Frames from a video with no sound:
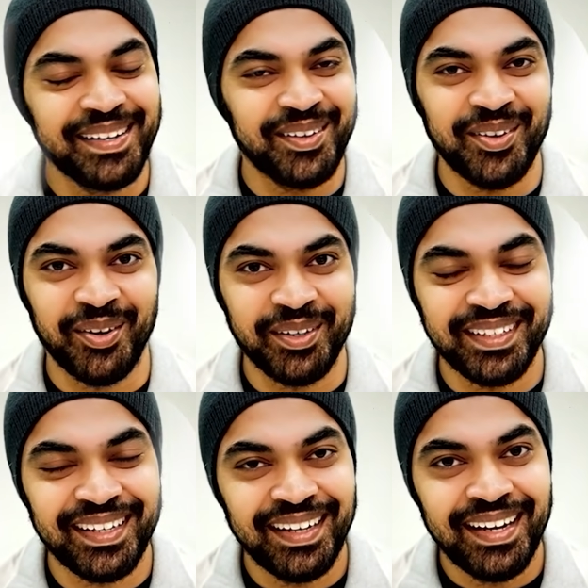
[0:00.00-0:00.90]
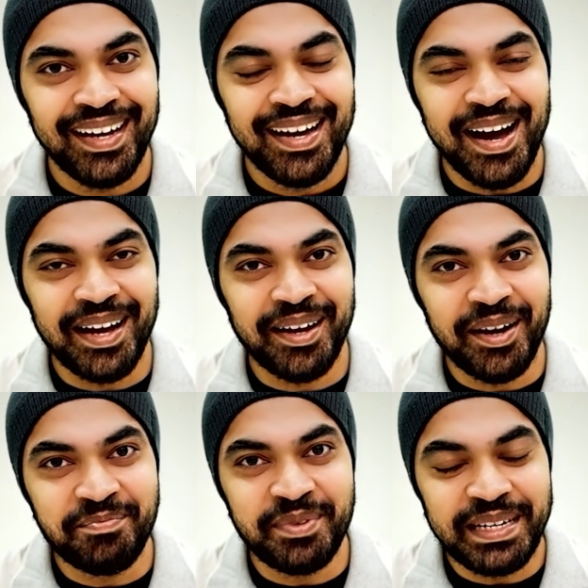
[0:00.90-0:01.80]
god, I
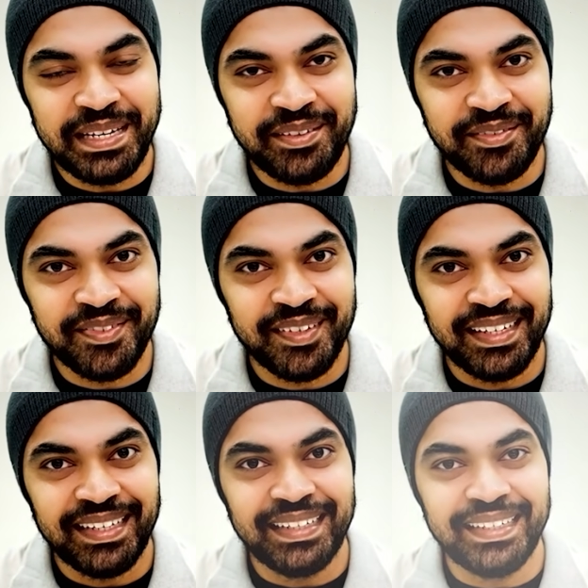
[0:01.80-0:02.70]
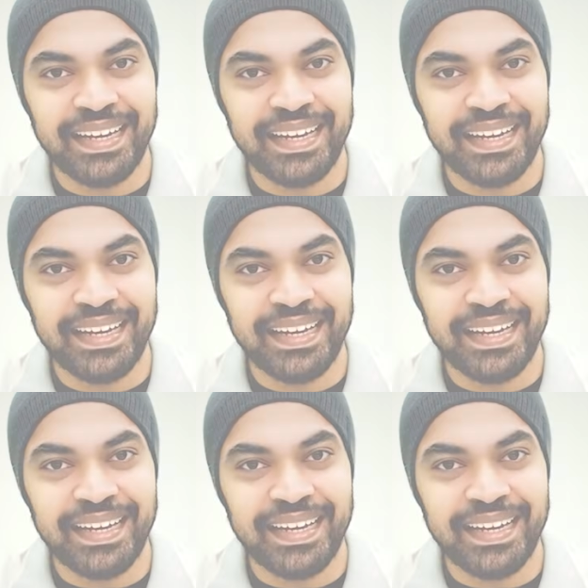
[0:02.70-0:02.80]
can't believe that